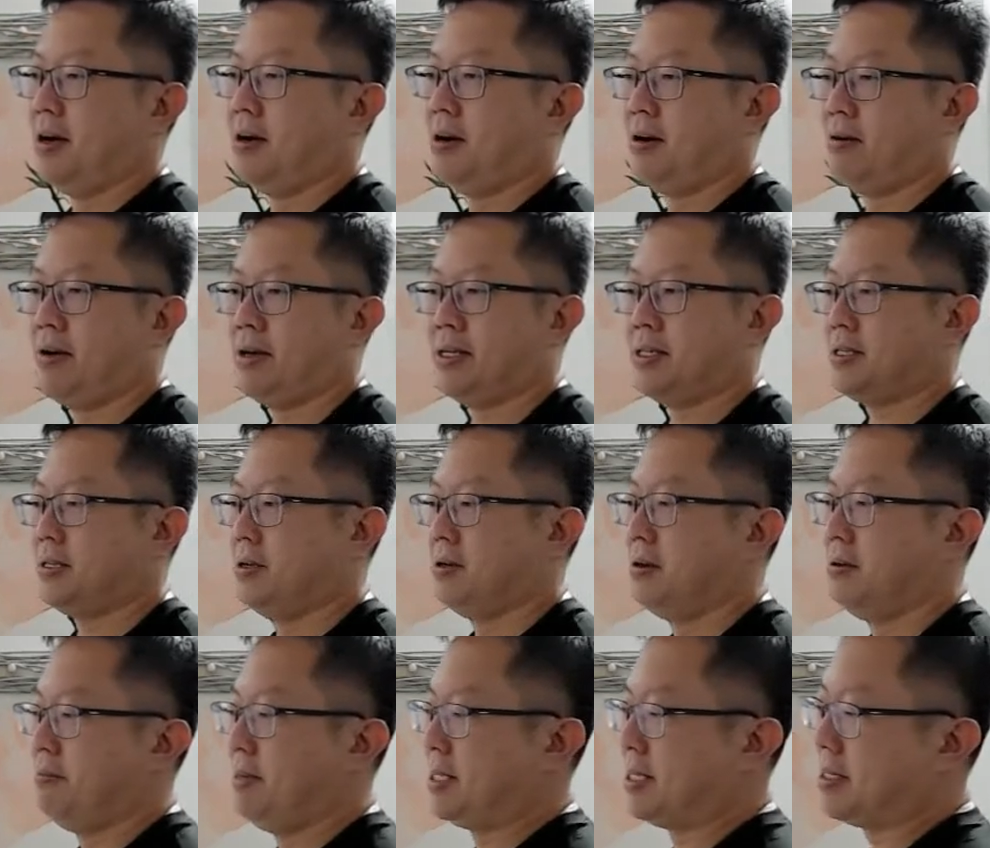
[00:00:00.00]
Alright,
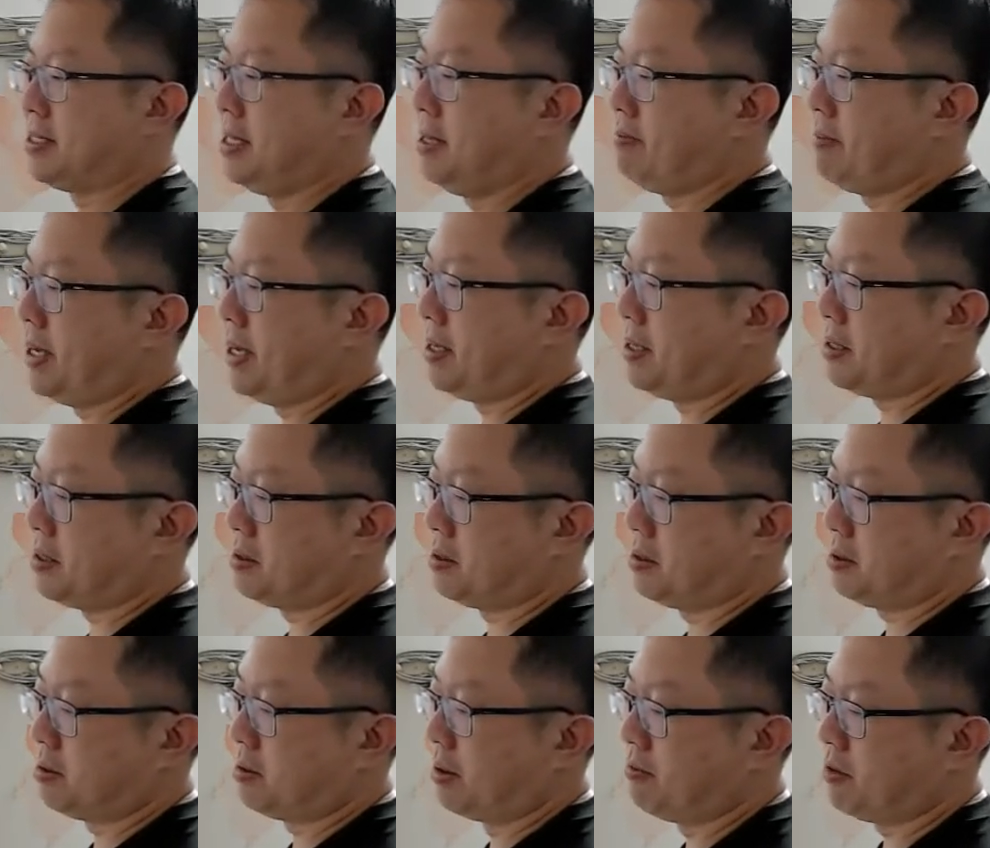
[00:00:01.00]
so Mrs. D paid
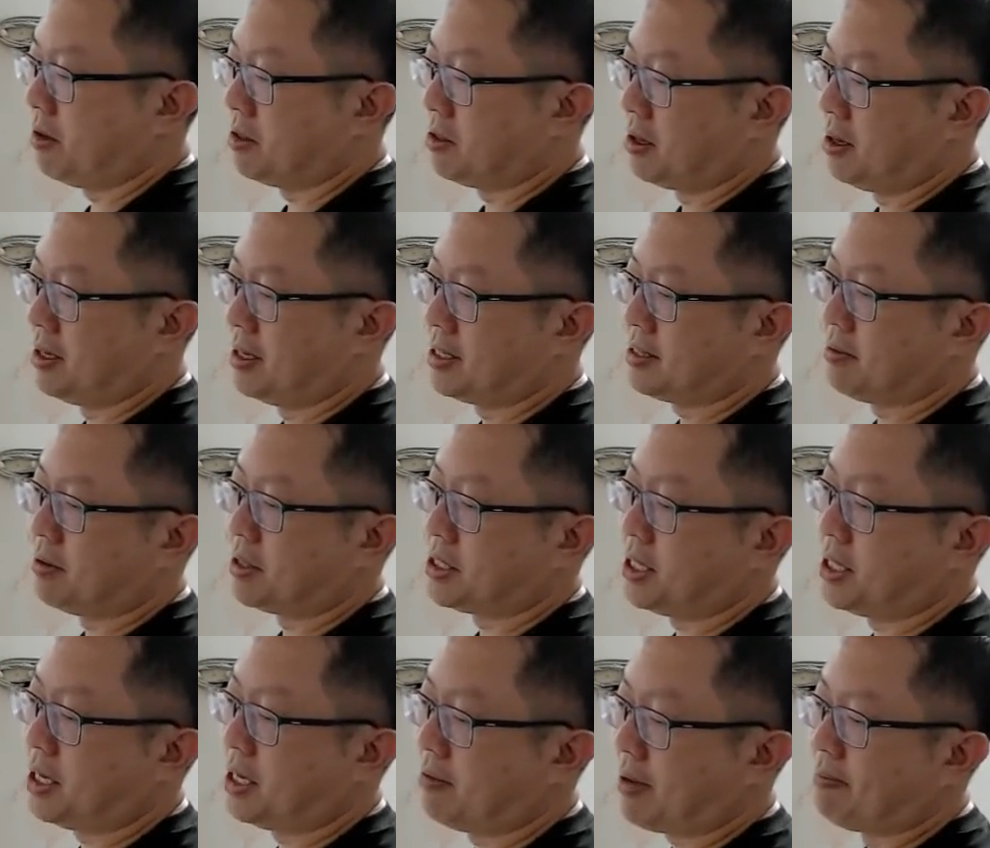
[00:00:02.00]
$24 for
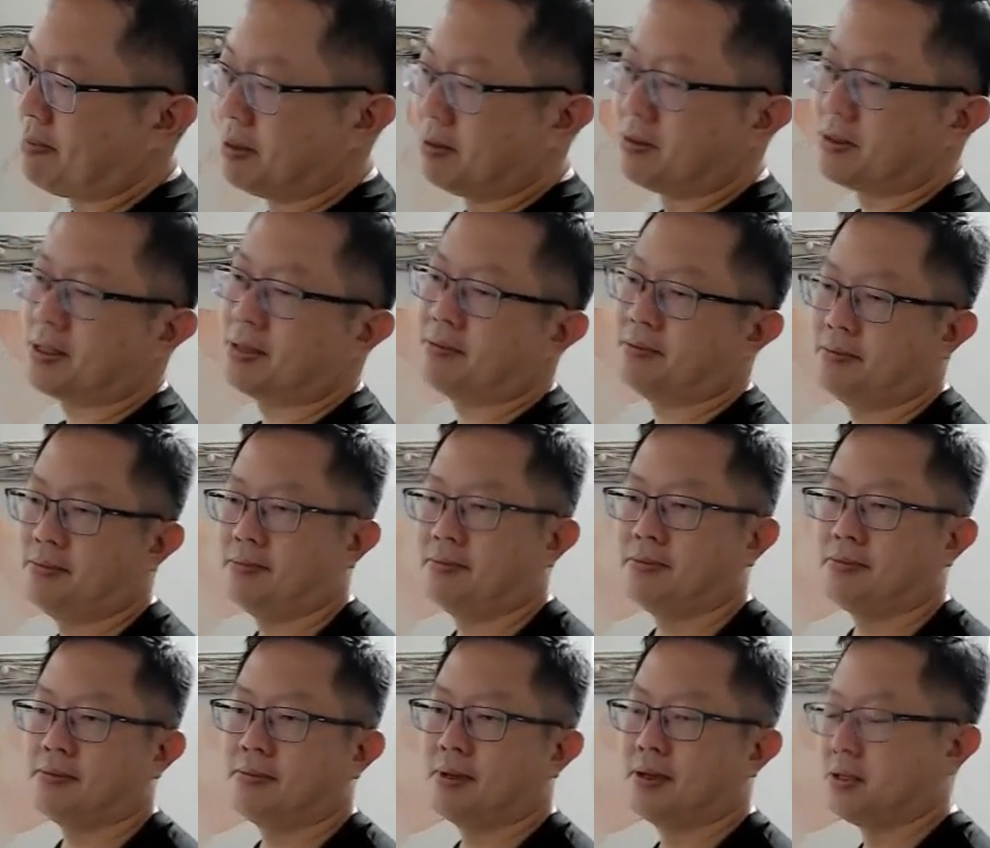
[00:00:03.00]
12 apples.
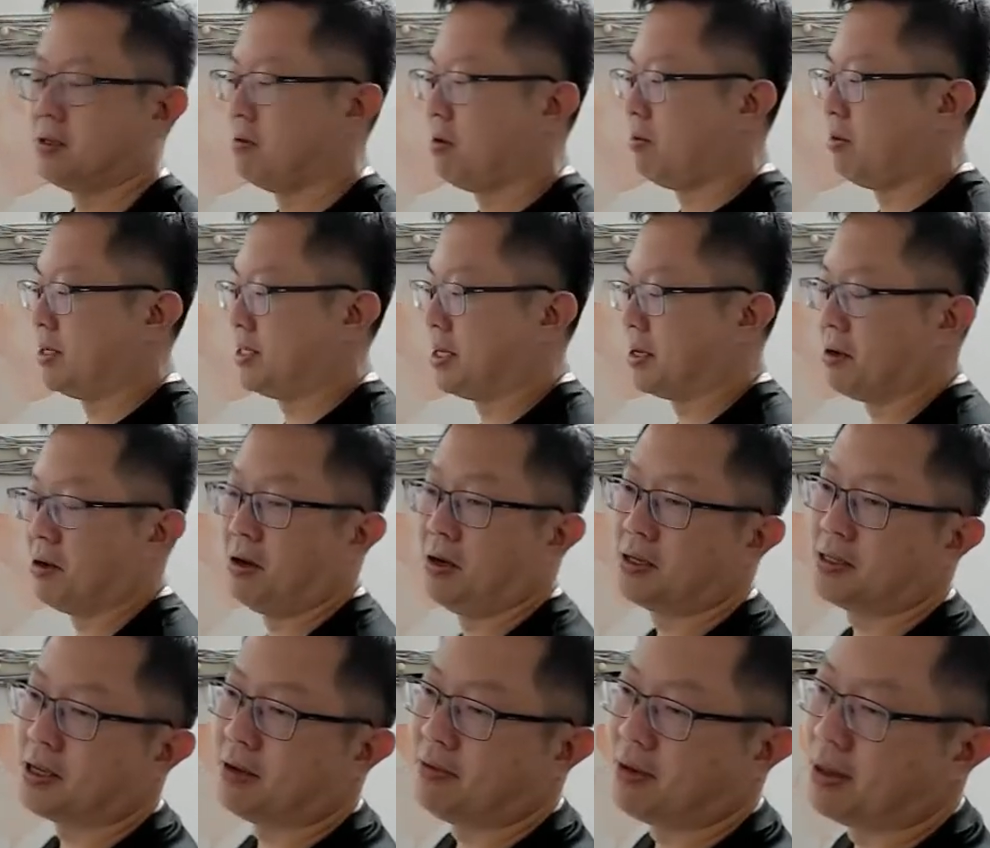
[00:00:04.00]
So what was the
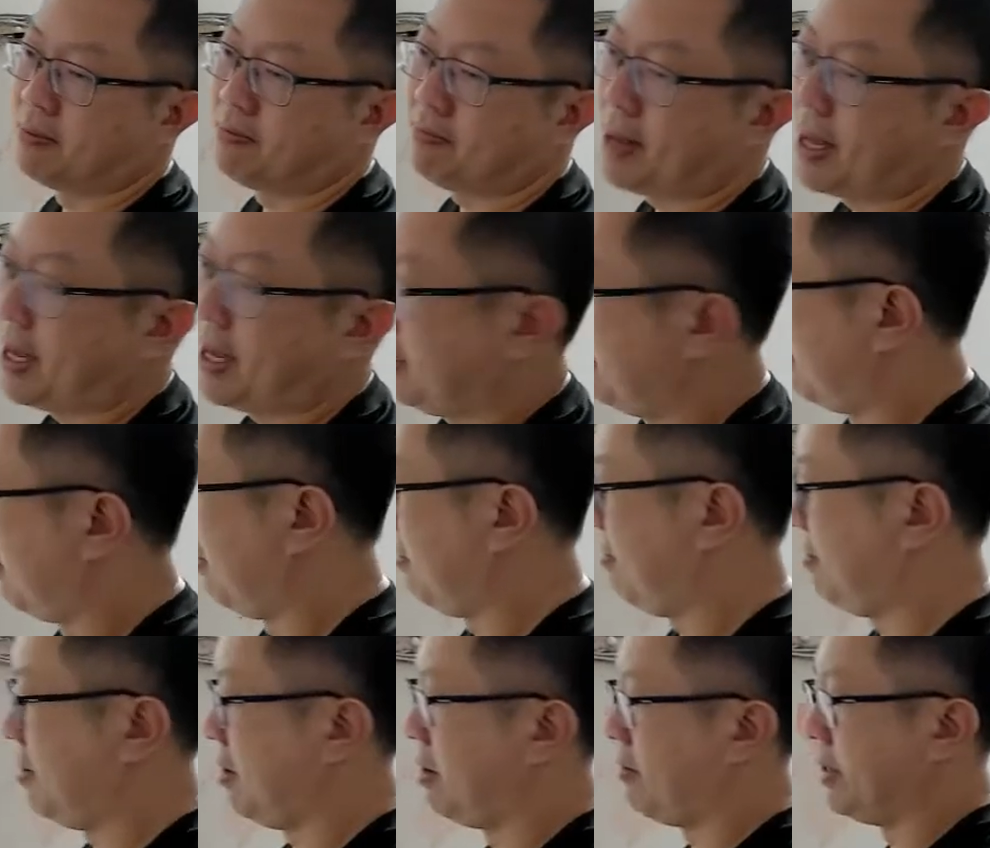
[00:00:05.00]
cost of a pack of
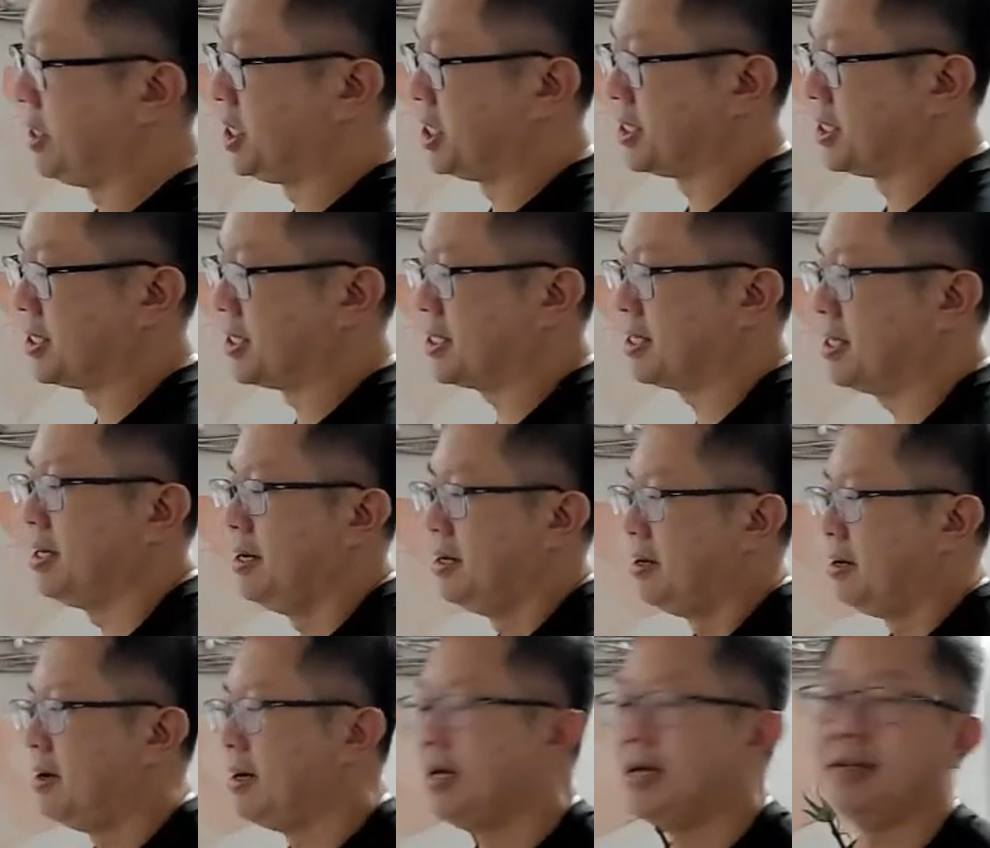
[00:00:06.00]
oranges?
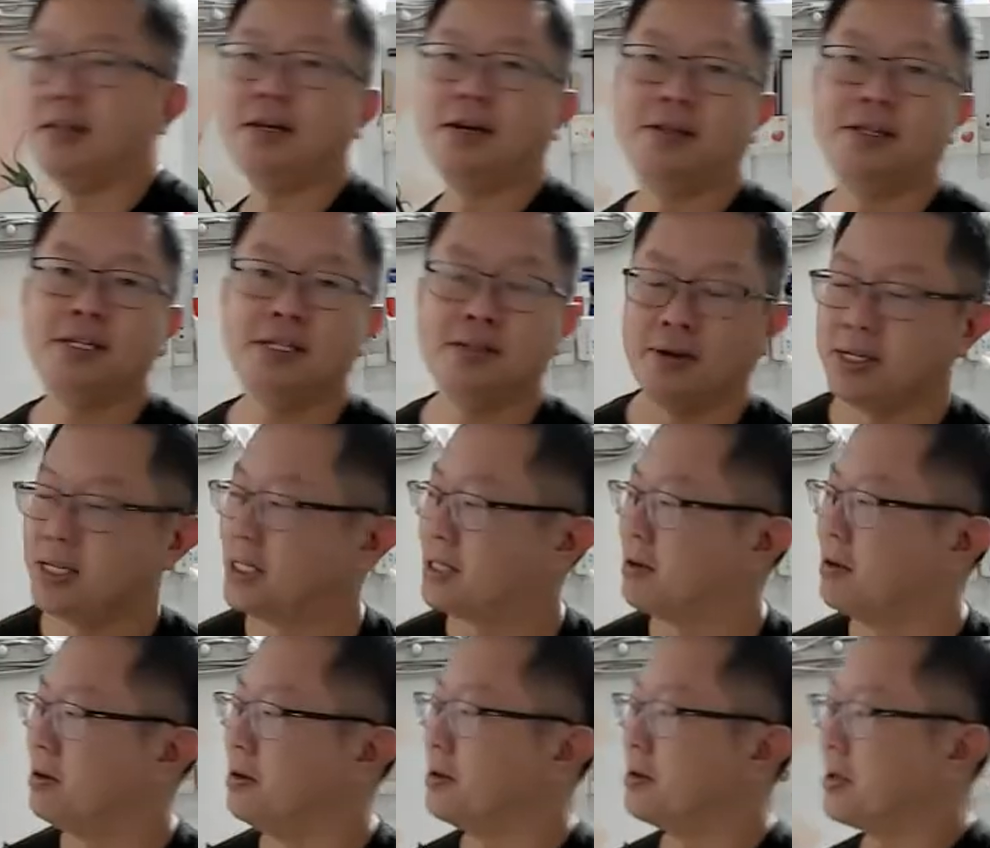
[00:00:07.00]
Okay, now this question is
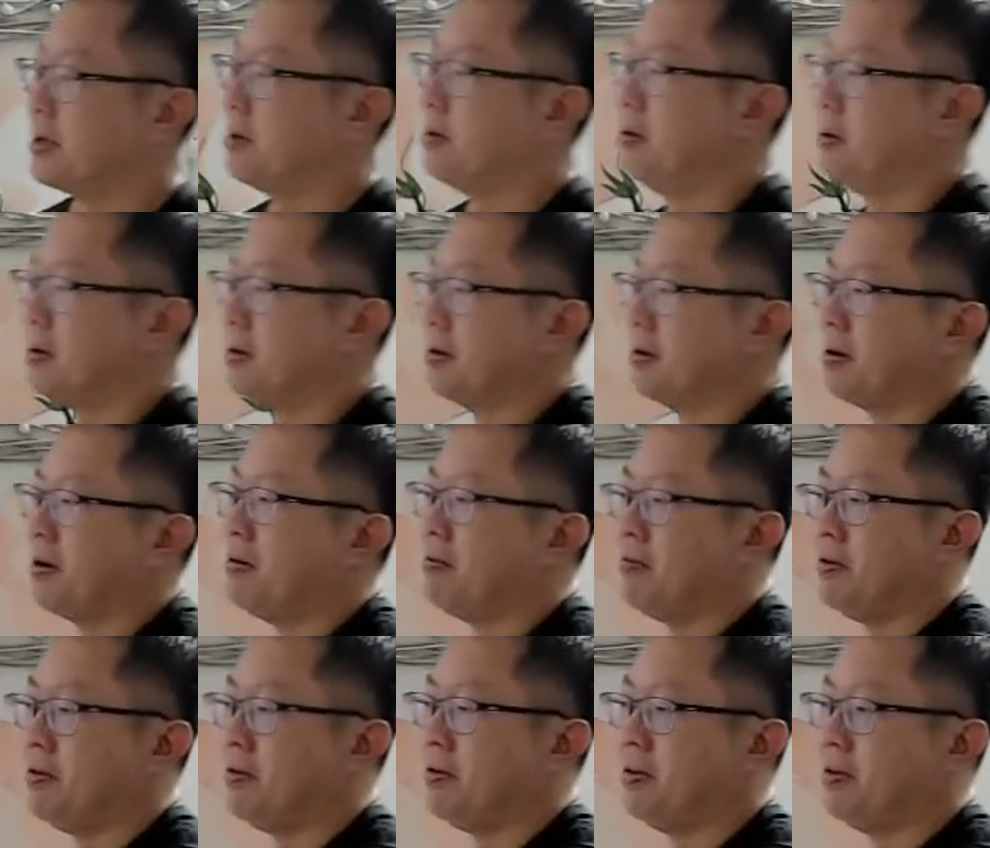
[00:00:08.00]
going to
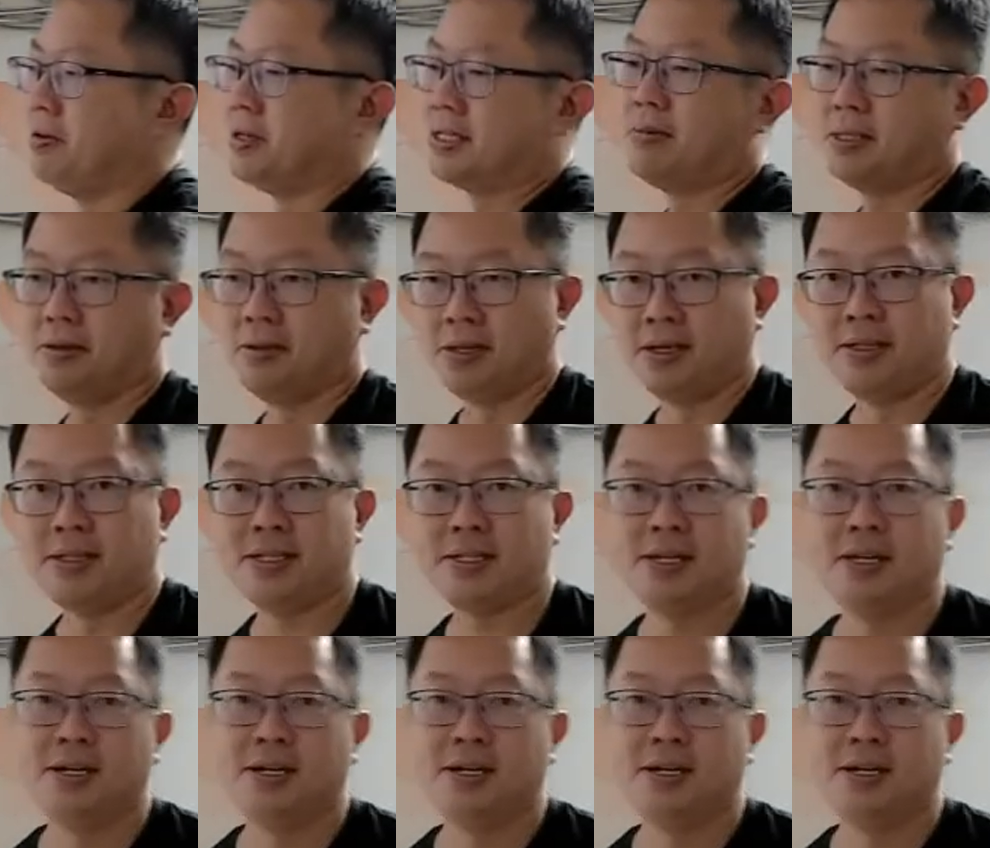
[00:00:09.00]
confuse some students.